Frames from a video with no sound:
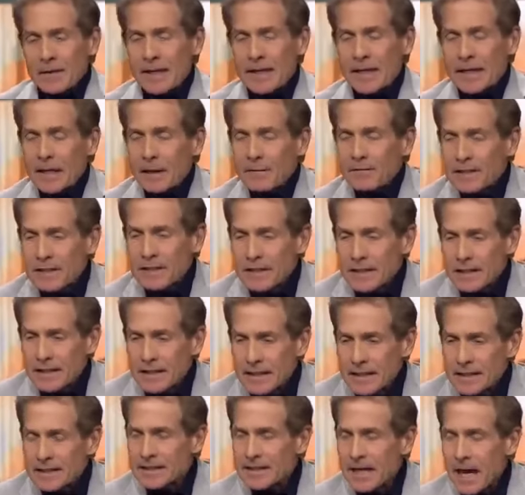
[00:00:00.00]
The NFC
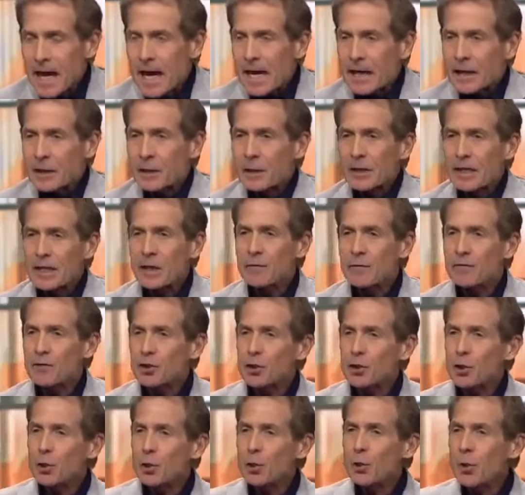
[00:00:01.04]
East title
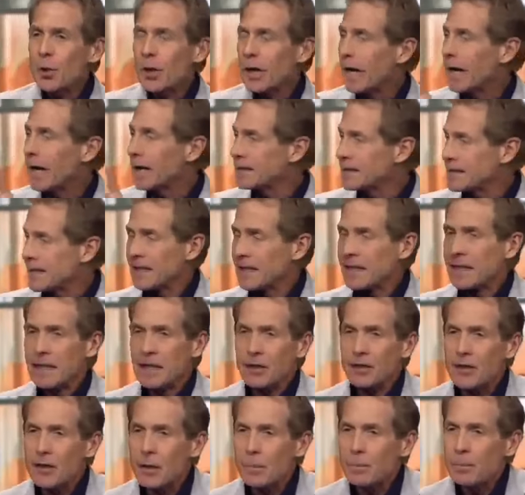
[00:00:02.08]
gives you a ticket
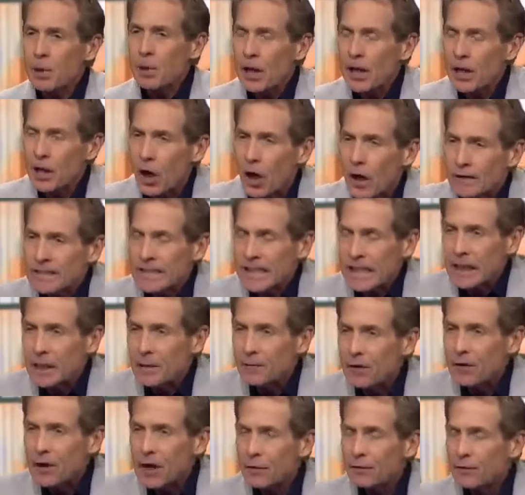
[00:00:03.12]
into the playoffs,
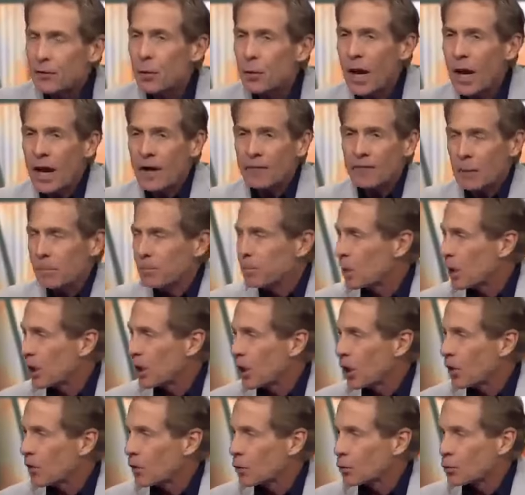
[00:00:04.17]
even if you have to
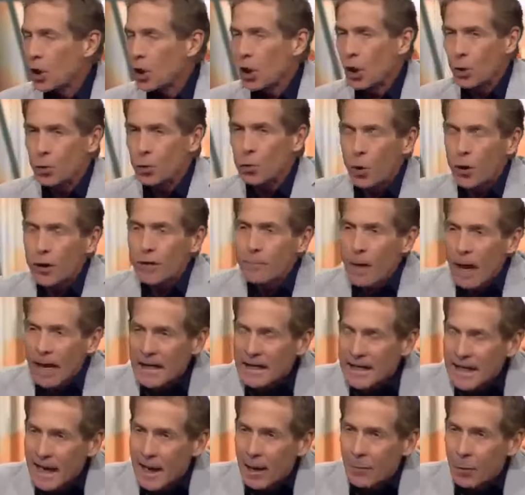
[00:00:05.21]
play on the road. What have
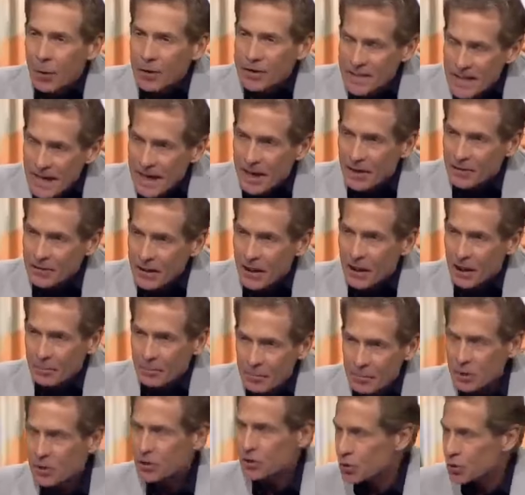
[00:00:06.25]
my Cowboys now
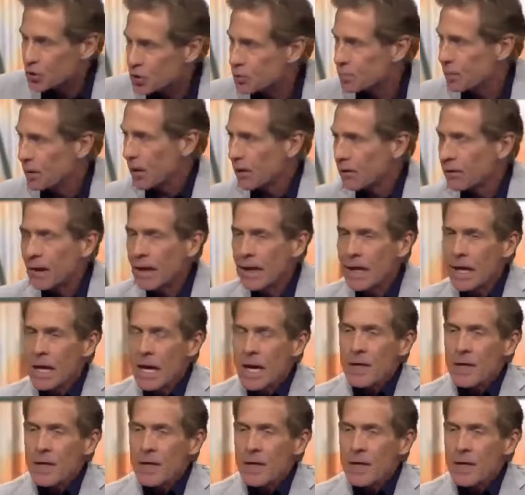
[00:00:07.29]
done, Mr. Smith?